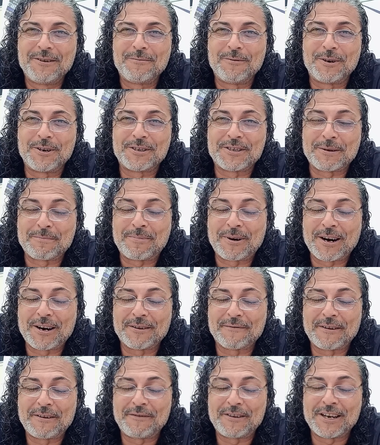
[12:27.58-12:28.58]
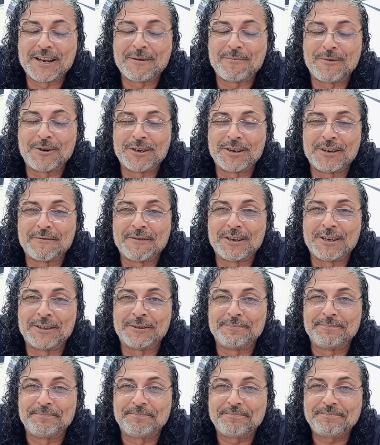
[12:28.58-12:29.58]
Warriors, I'm proud of every damn one of y'all.
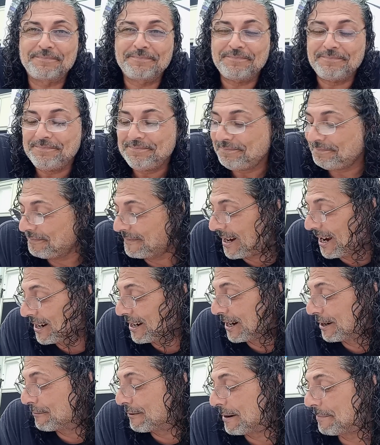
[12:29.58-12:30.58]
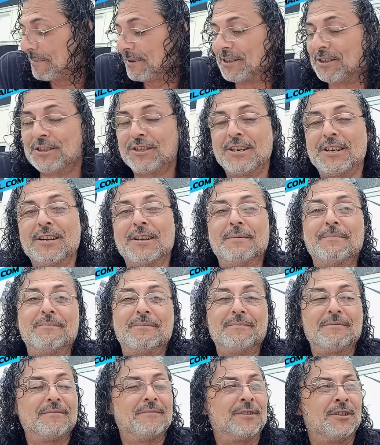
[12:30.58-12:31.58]
I gotta wrap this shit up.
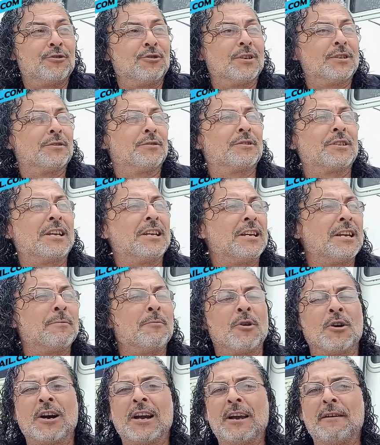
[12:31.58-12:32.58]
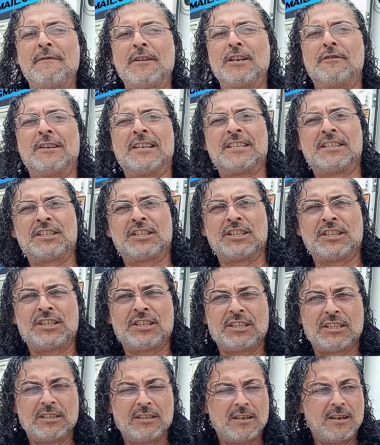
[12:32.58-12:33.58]
The drizzle's getting more heavier
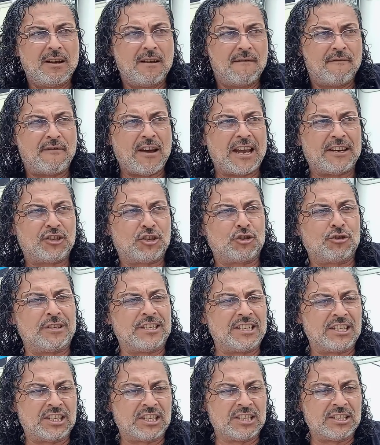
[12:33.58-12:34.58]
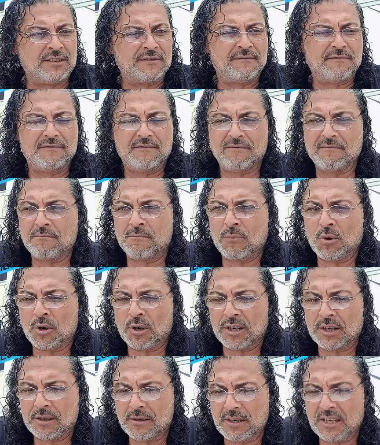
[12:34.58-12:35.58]
istis, faster istis,
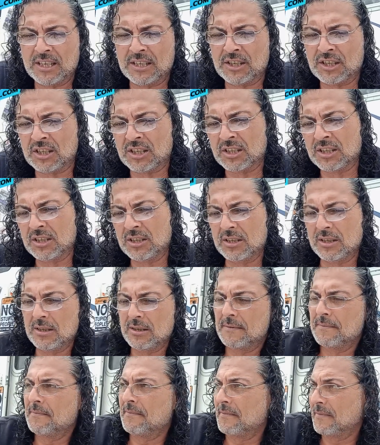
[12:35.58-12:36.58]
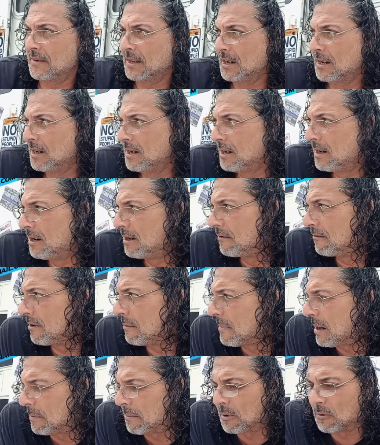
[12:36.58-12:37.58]
more istis.
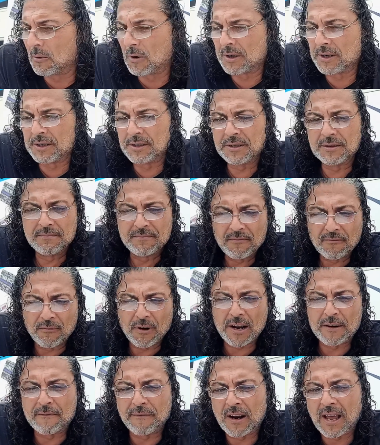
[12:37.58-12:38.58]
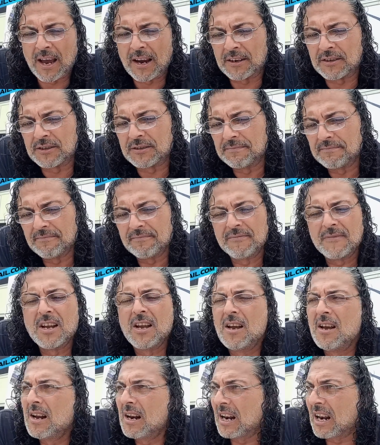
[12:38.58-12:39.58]
Remember, Warriors, red flags.
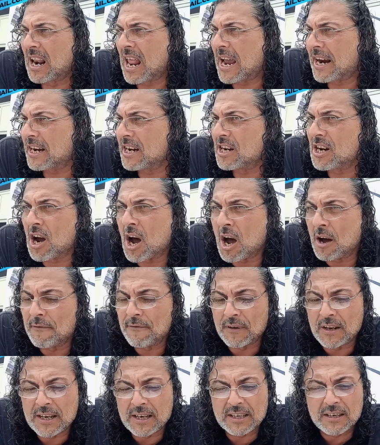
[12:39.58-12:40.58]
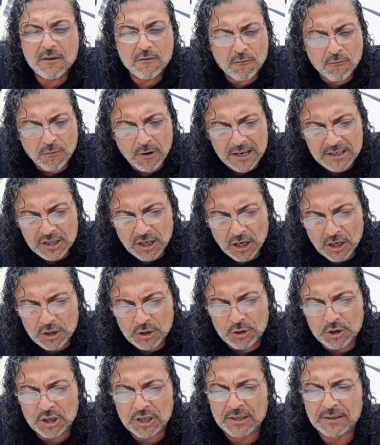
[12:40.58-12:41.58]
Lacking conflict
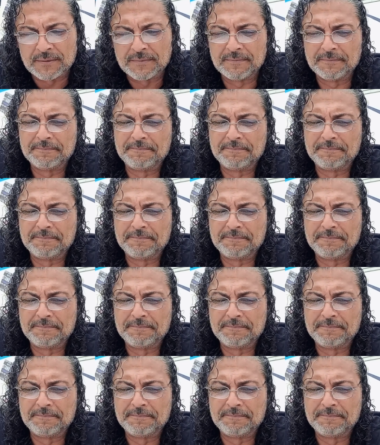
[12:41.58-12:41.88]
resolution.